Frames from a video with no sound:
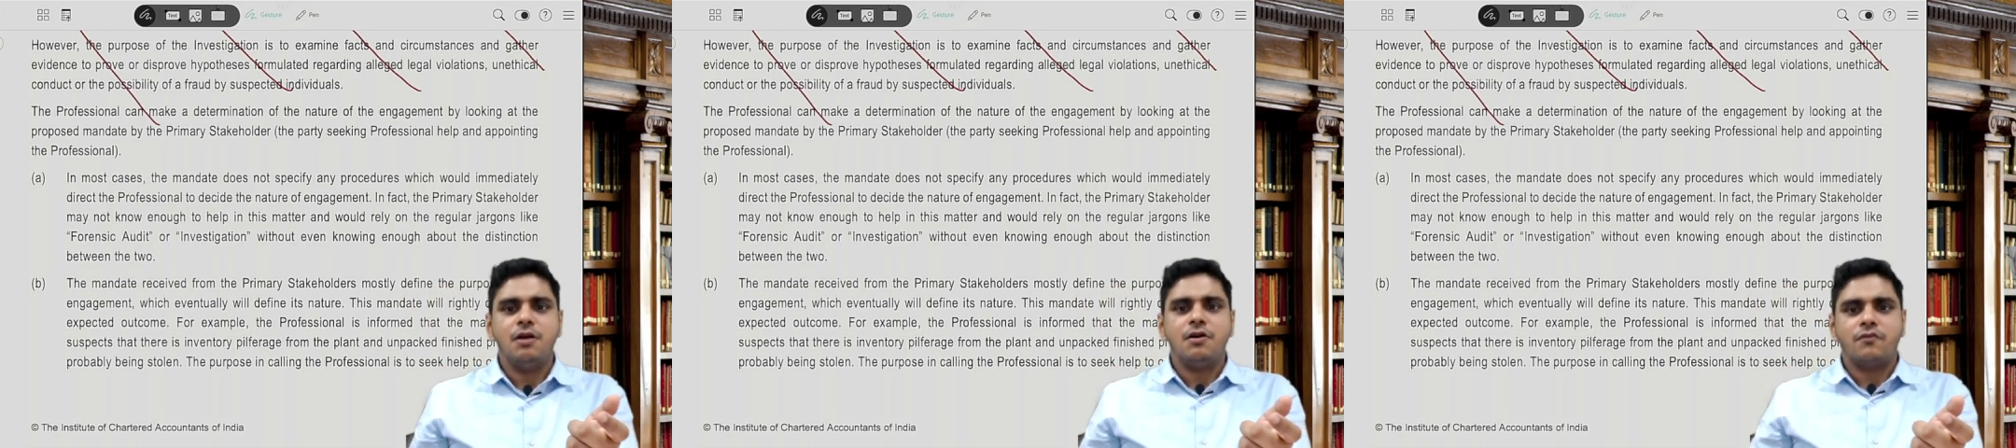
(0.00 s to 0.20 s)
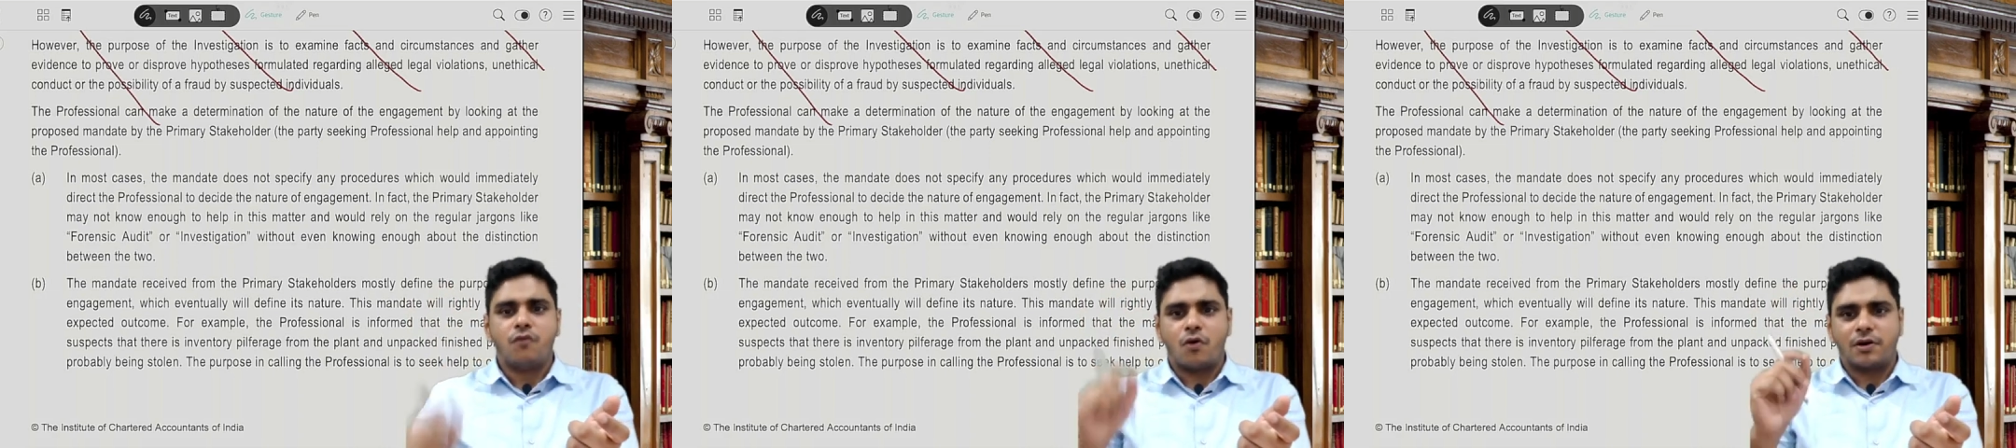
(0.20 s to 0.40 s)

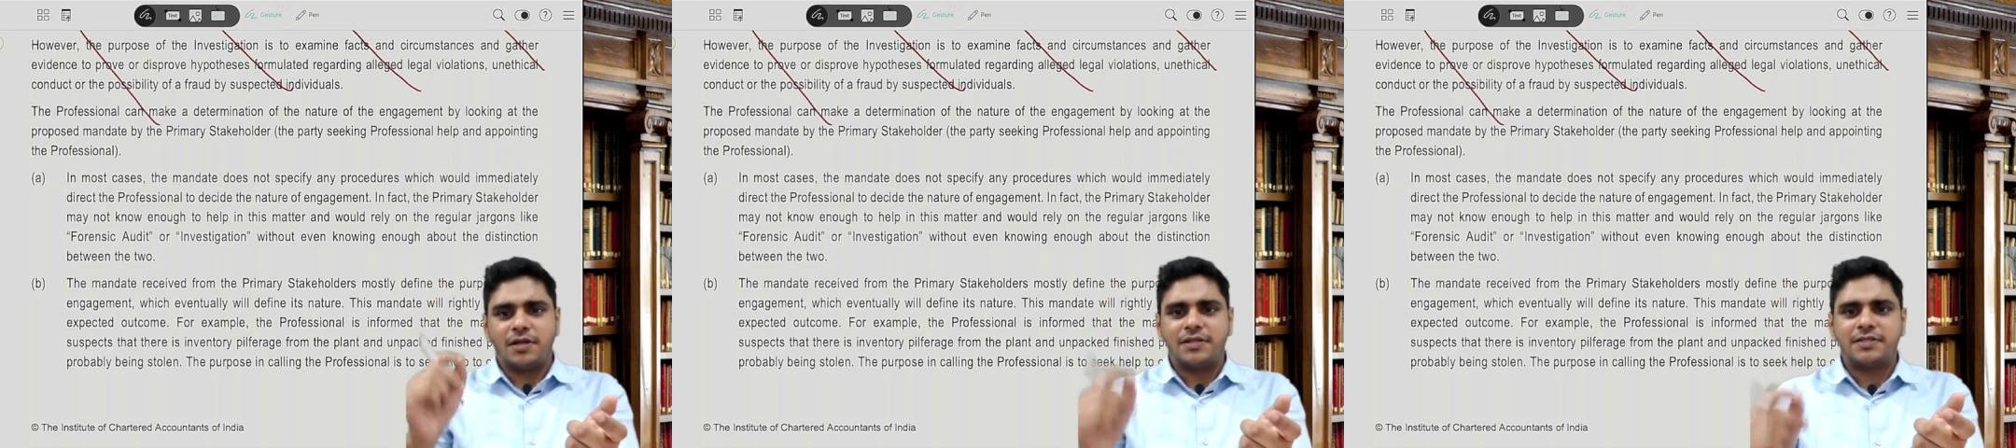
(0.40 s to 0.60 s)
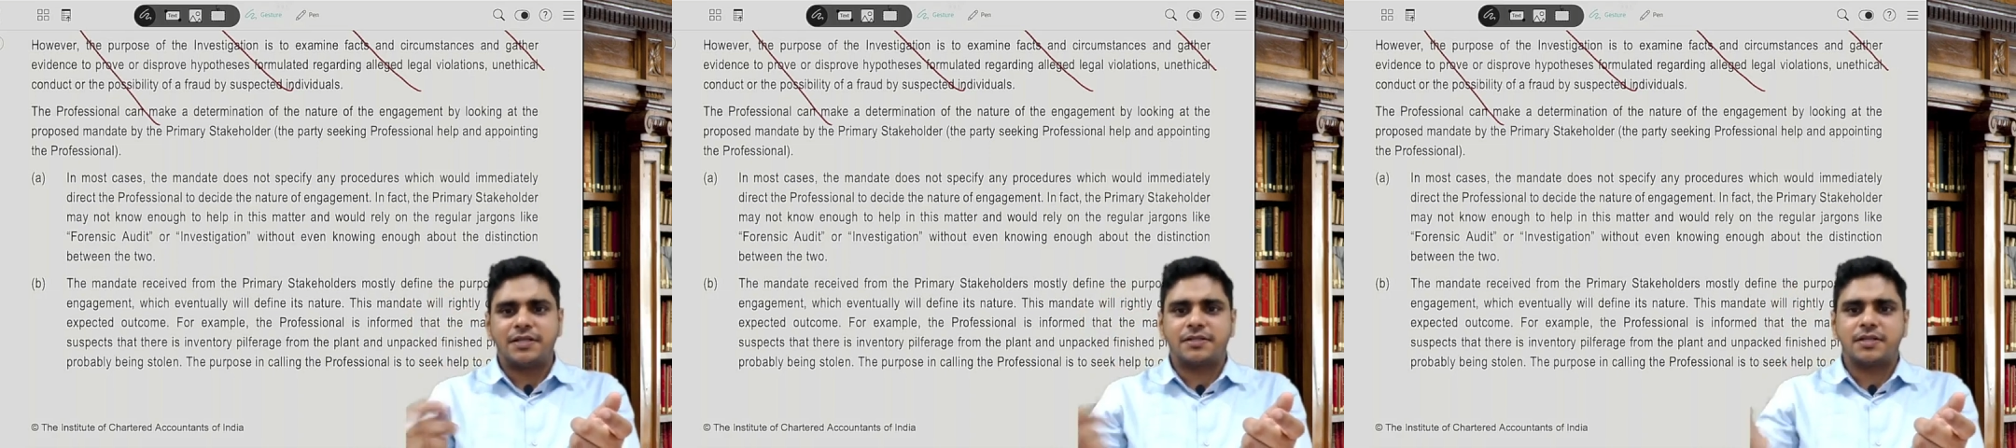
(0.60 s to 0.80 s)

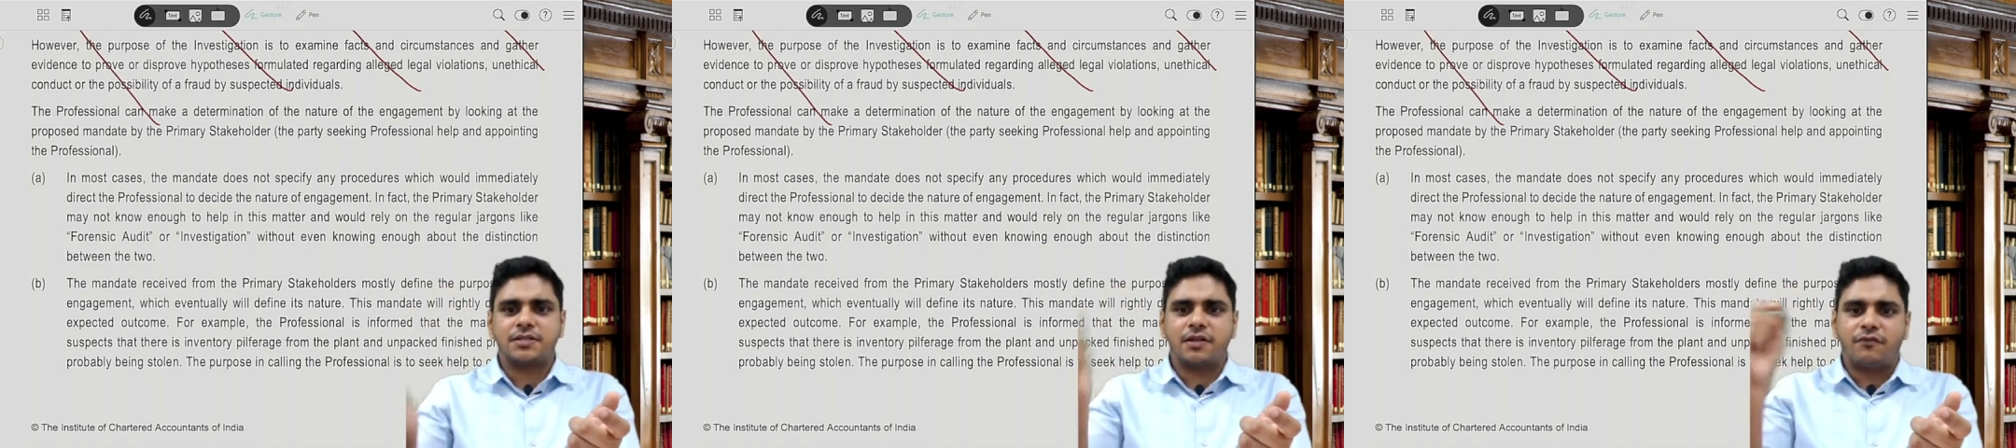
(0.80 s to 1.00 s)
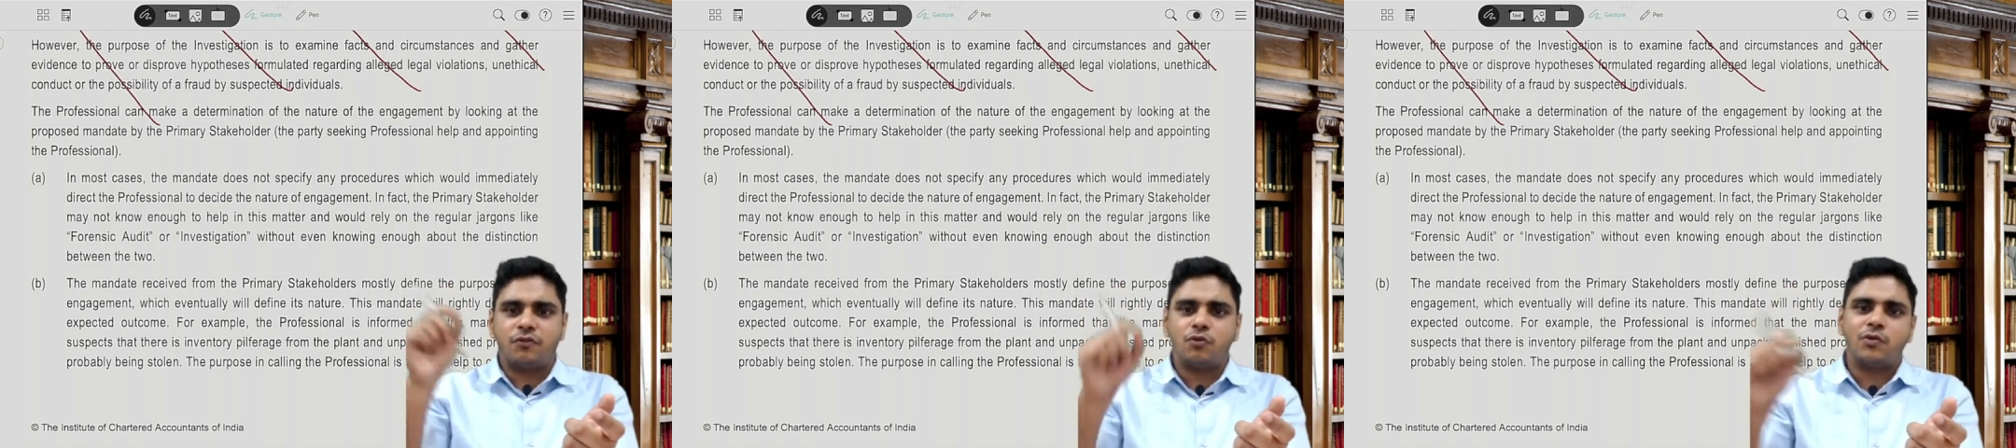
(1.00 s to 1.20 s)
Forensics is
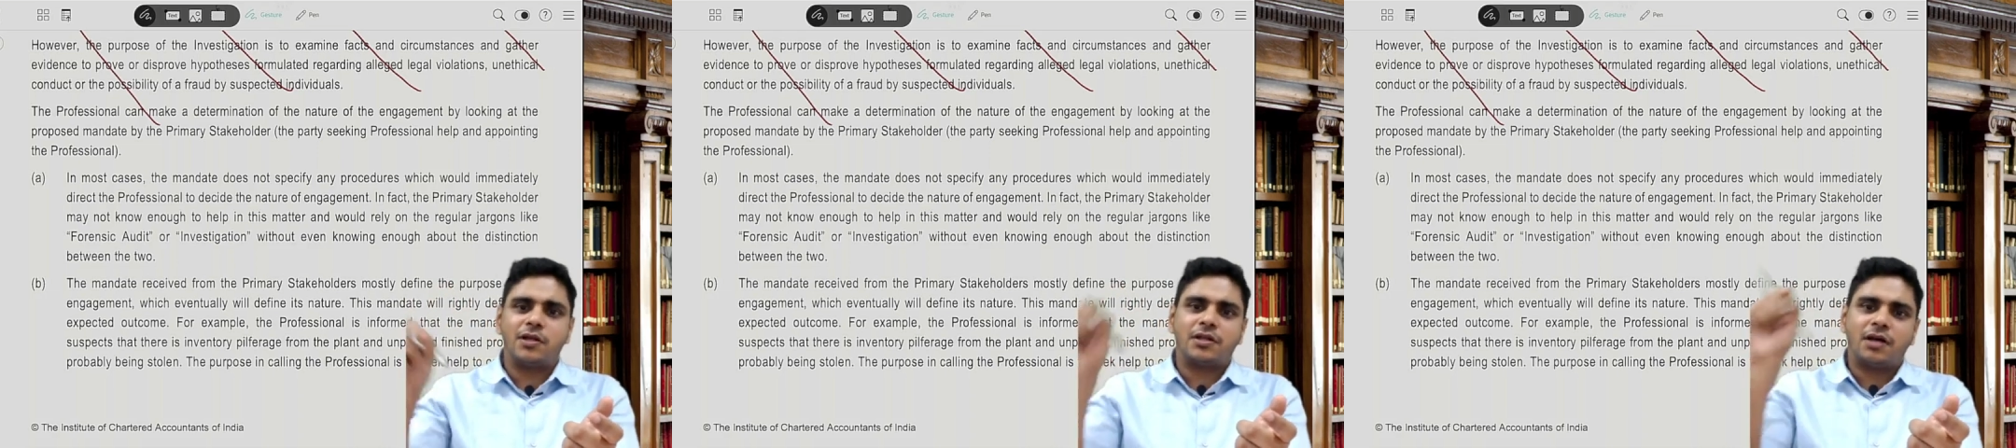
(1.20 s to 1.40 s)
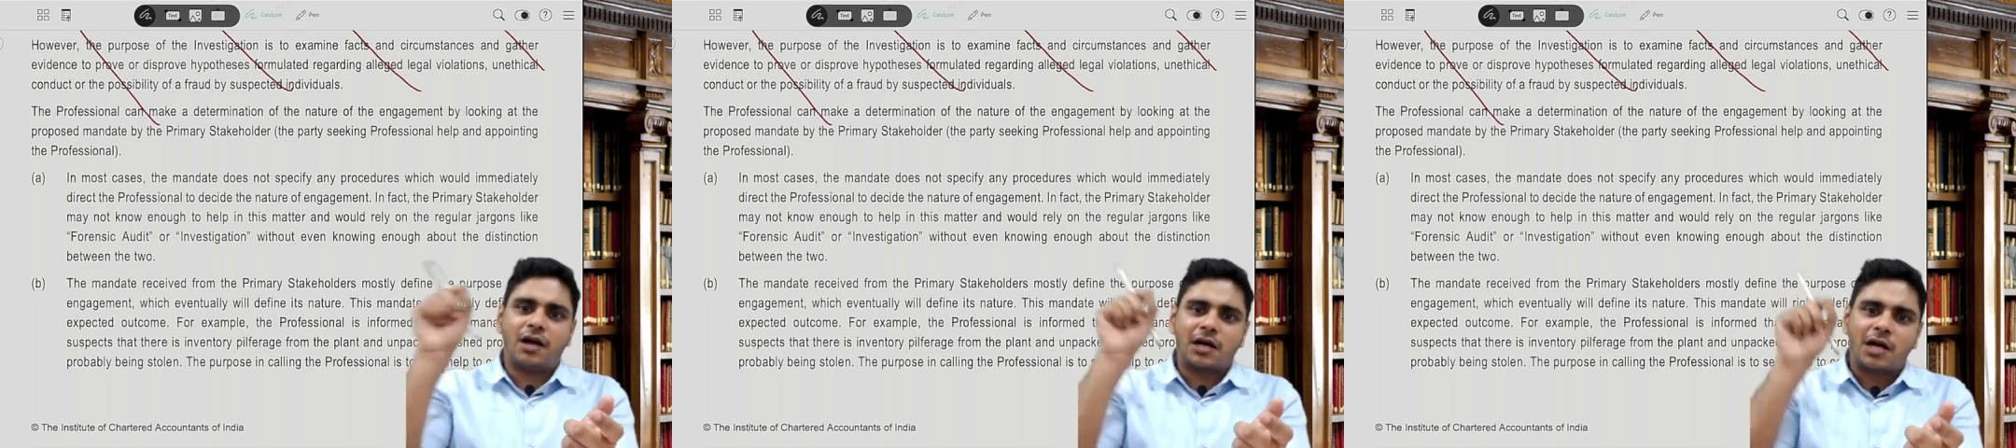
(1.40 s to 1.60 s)
reviewing
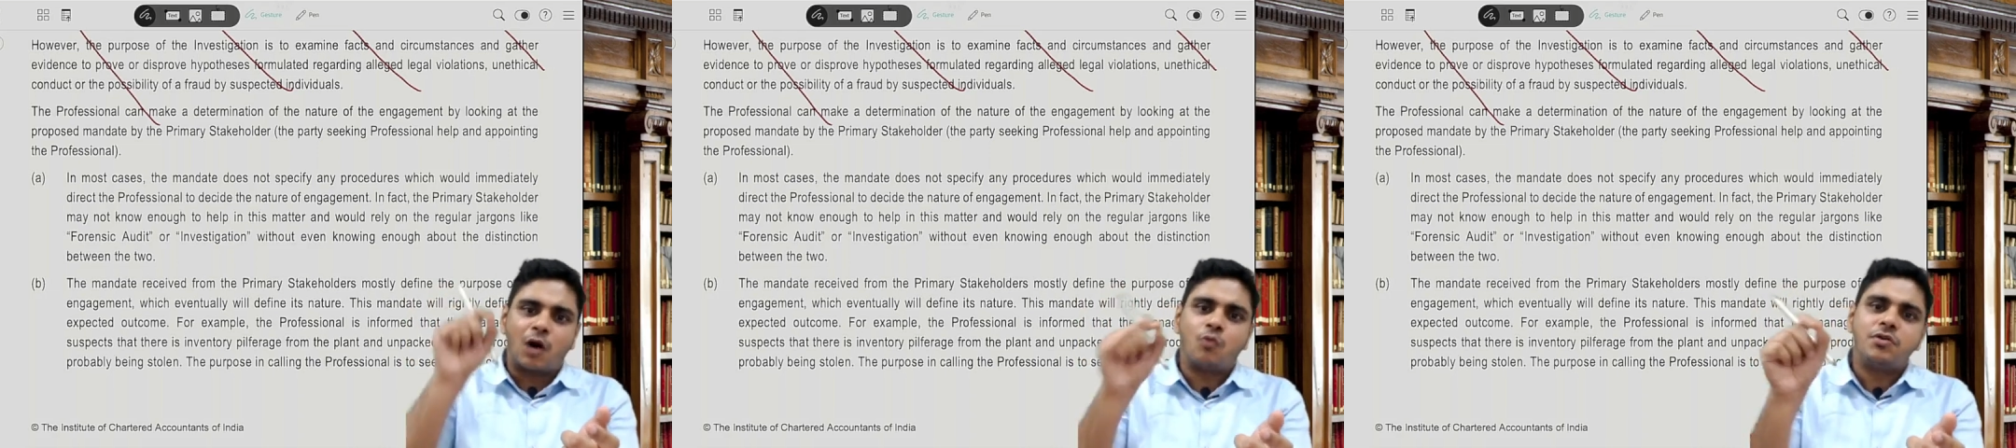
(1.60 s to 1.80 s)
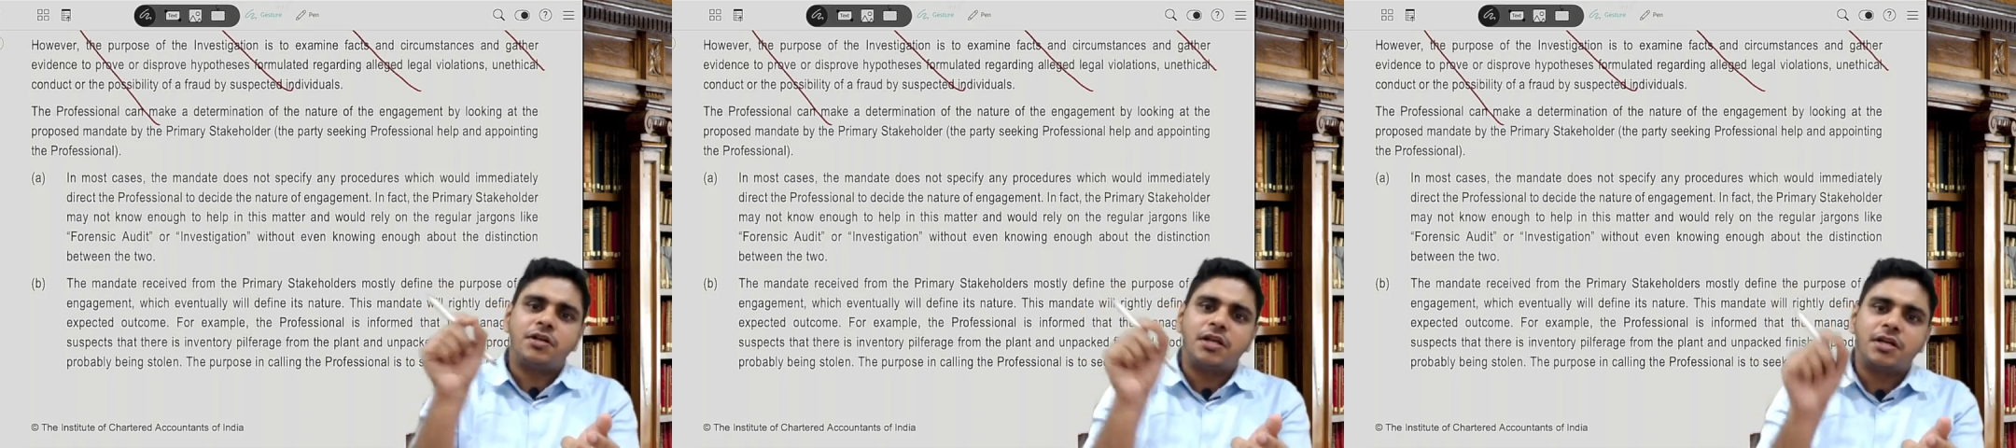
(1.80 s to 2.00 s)
the
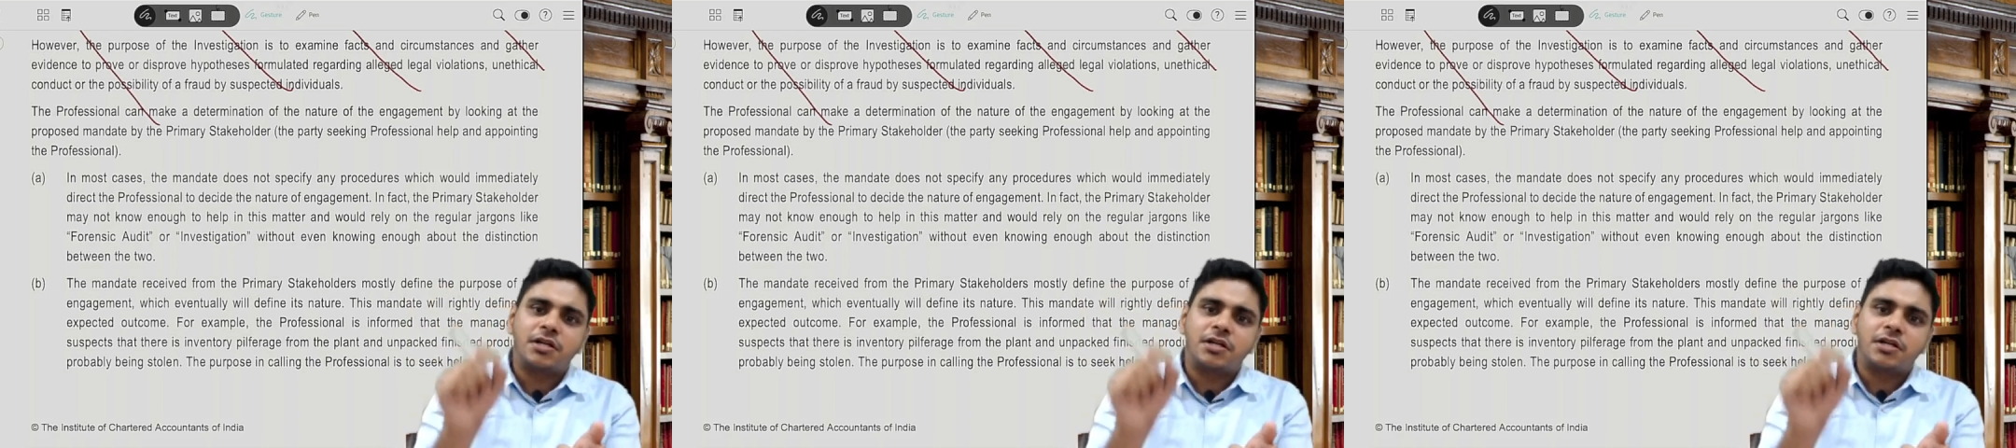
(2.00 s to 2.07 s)
accounting